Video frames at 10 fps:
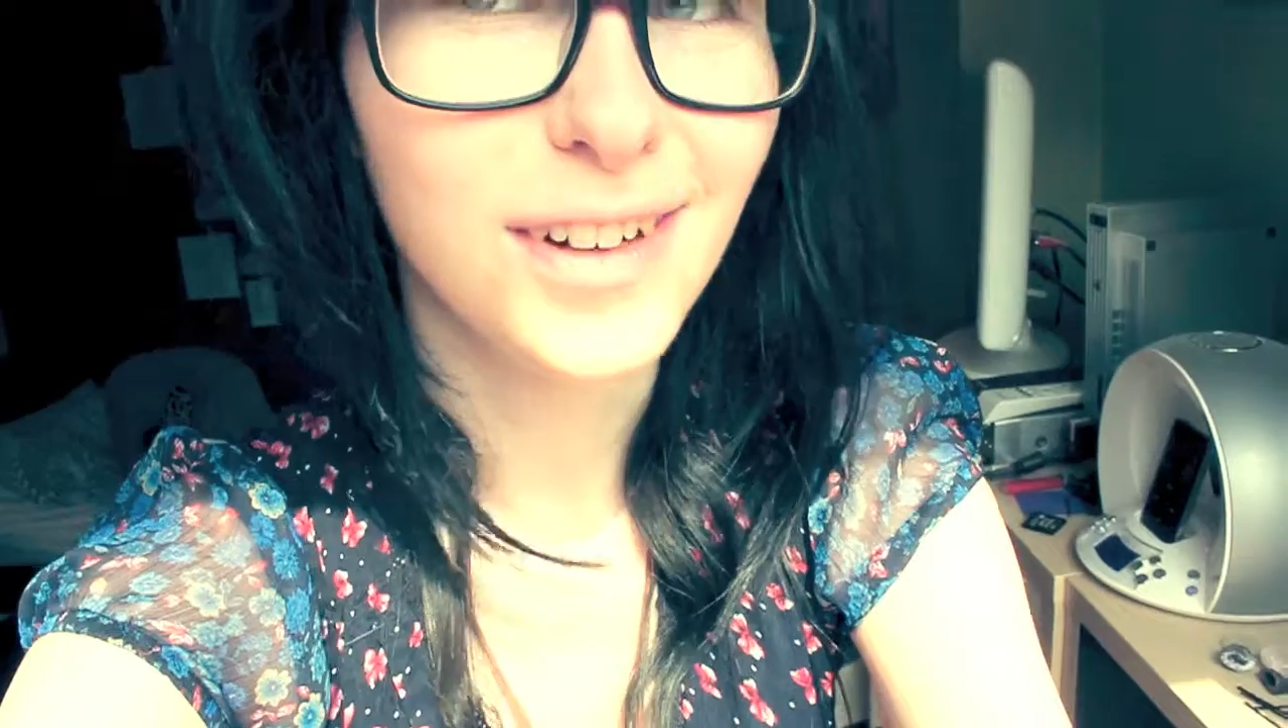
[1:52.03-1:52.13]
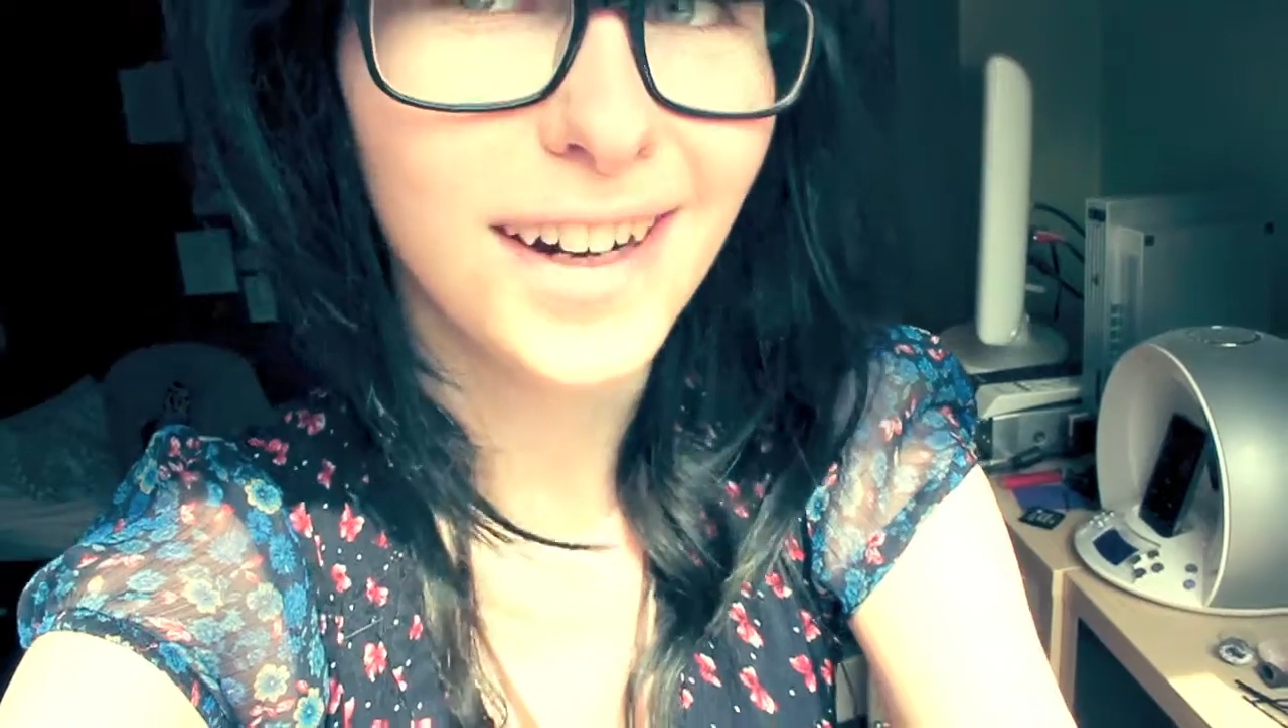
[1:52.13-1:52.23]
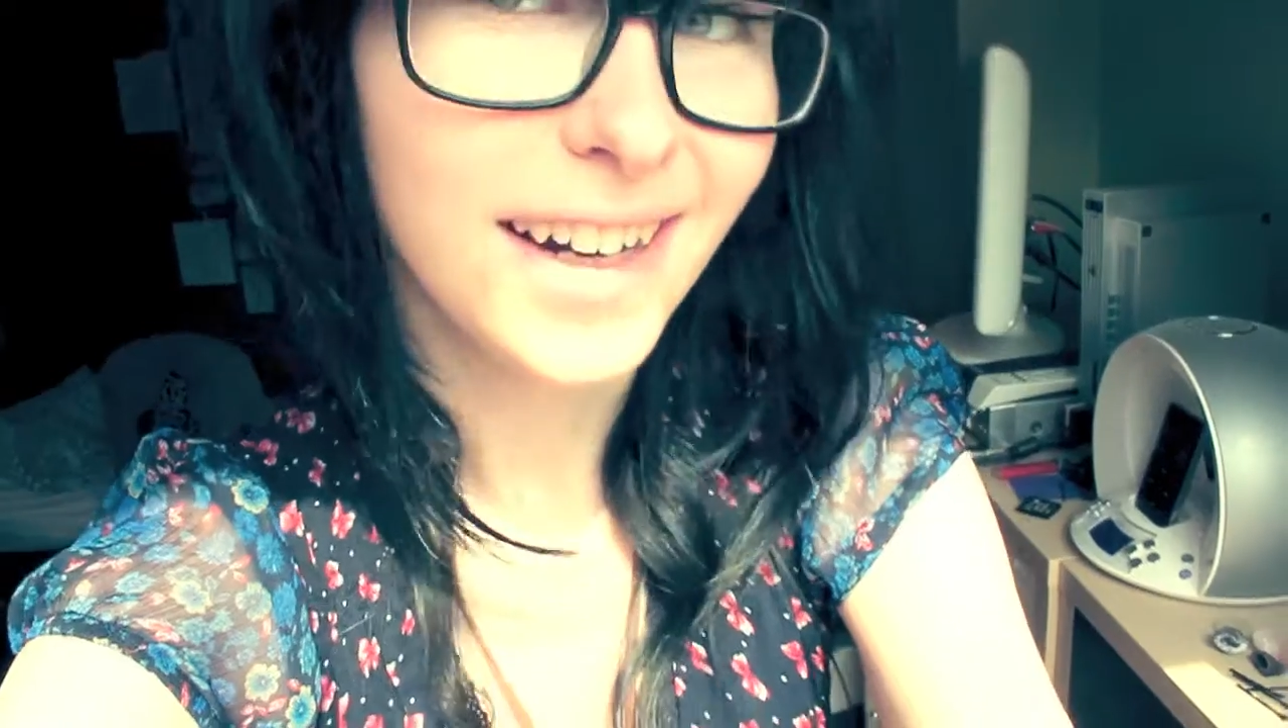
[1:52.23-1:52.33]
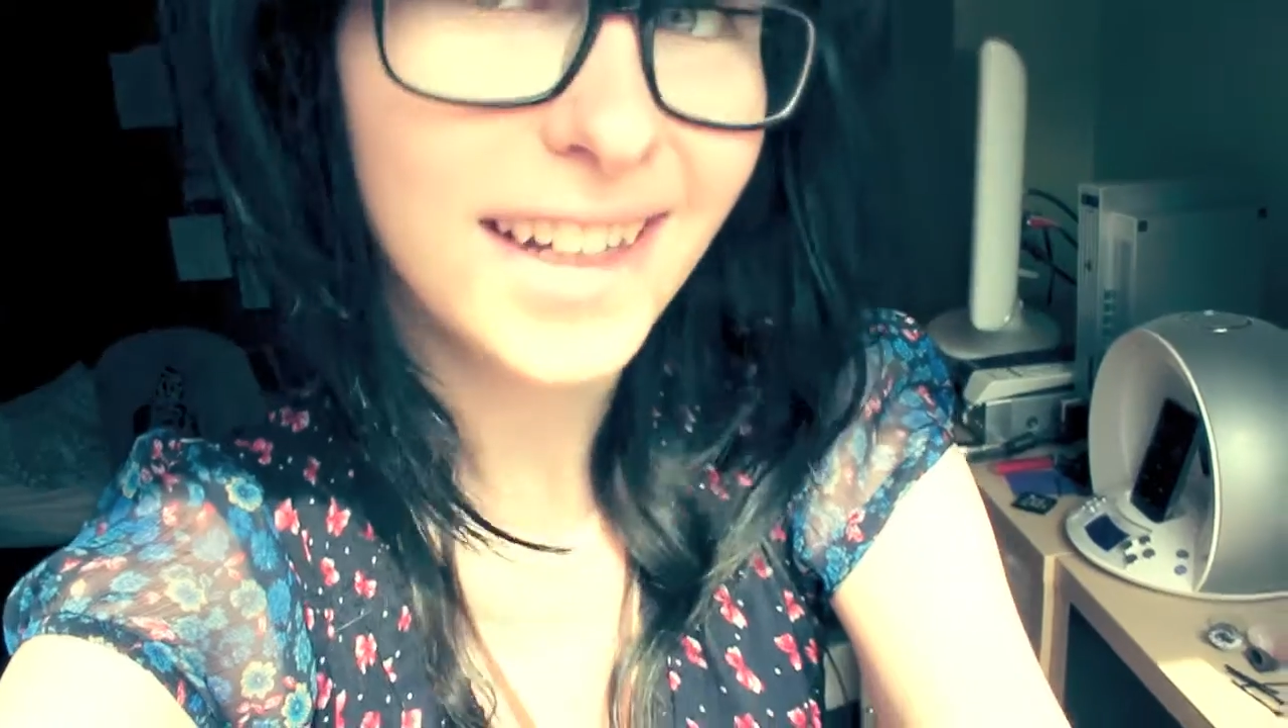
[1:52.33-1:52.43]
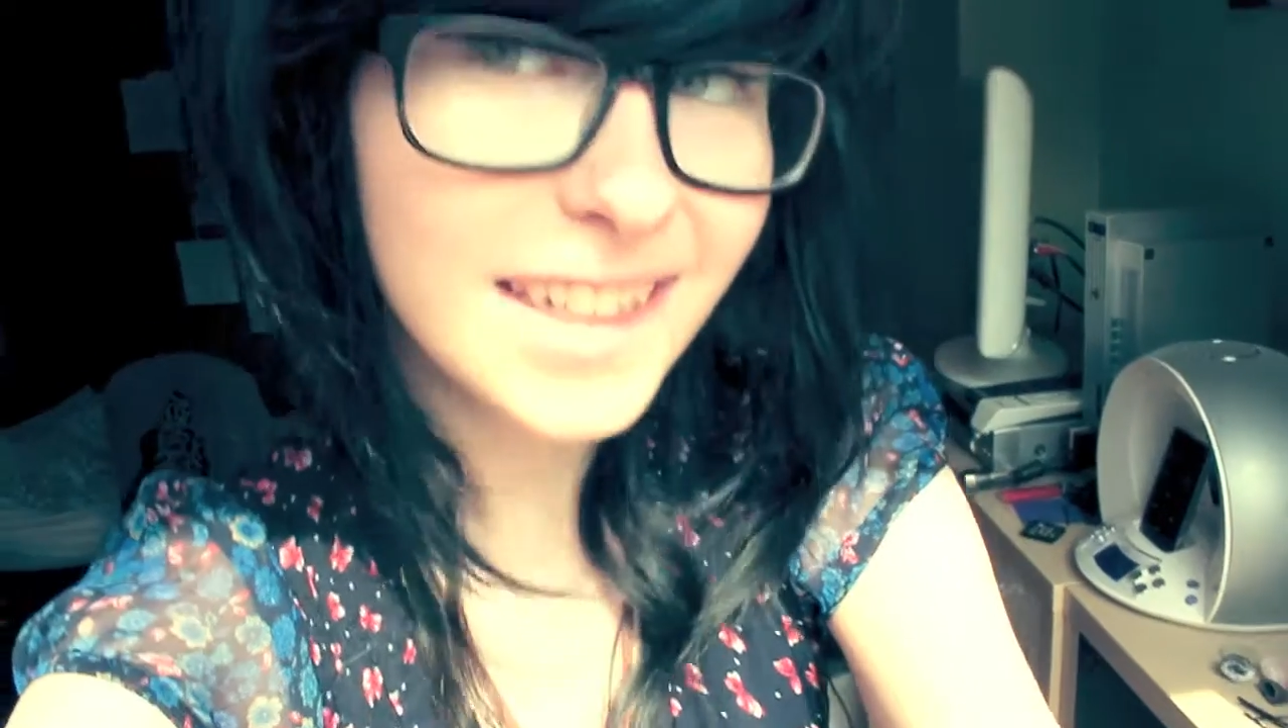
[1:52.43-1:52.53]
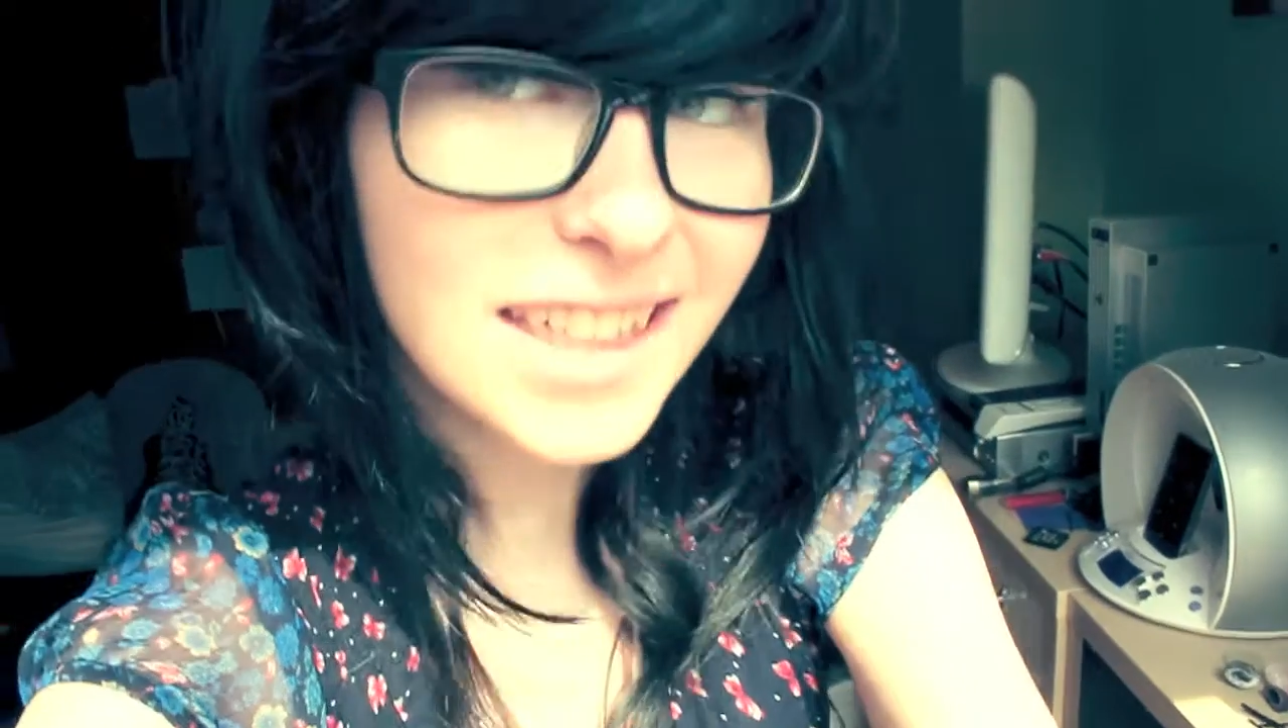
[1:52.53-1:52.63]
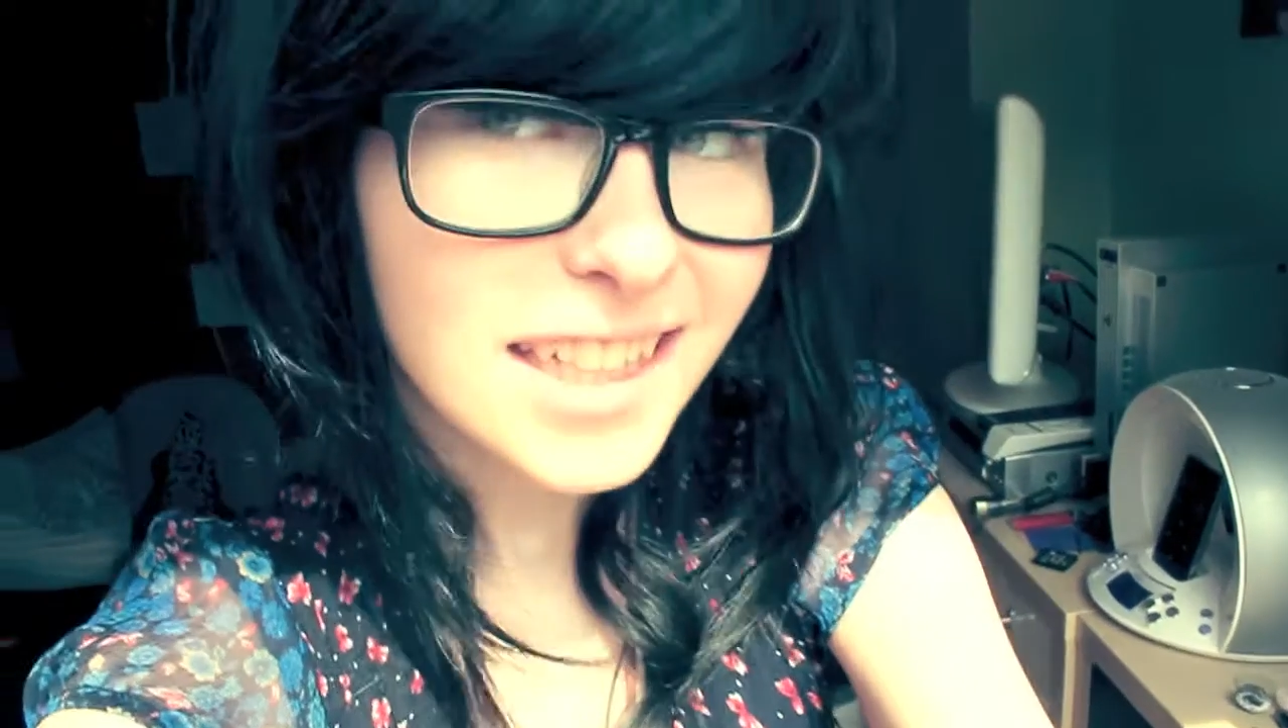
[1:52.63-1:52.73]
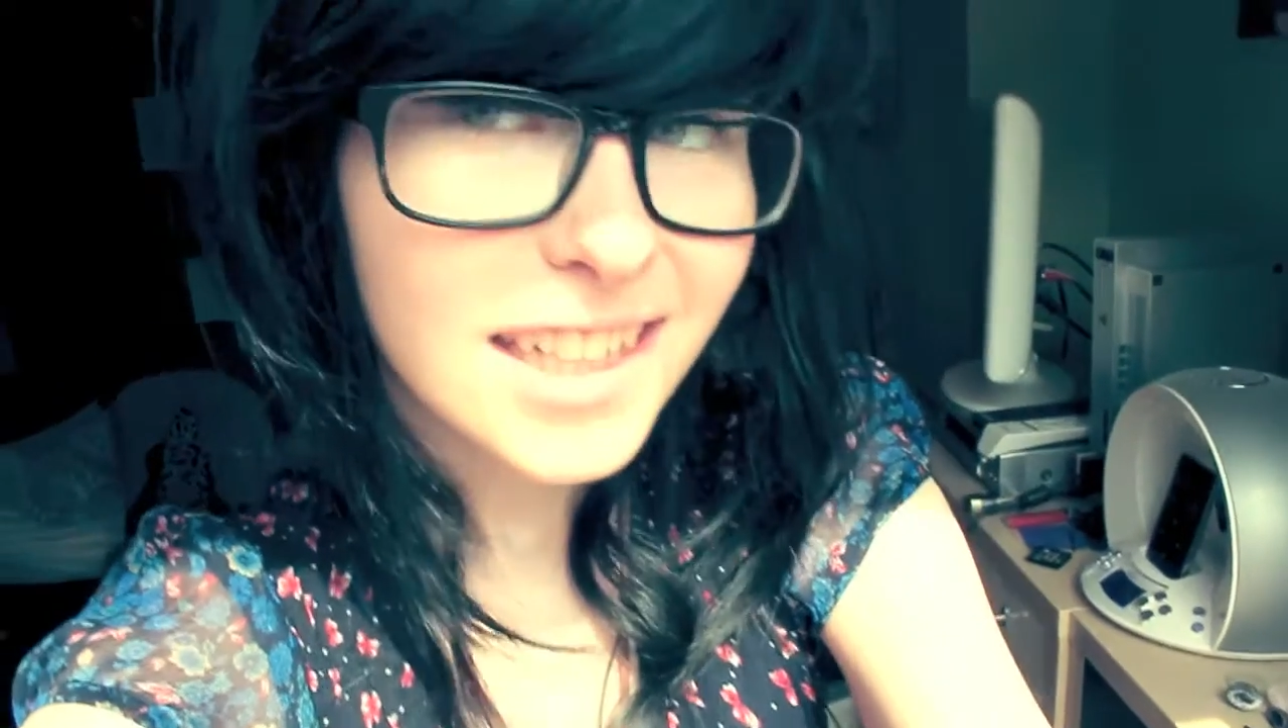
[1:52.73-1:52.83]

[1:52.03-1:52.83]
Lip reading: great.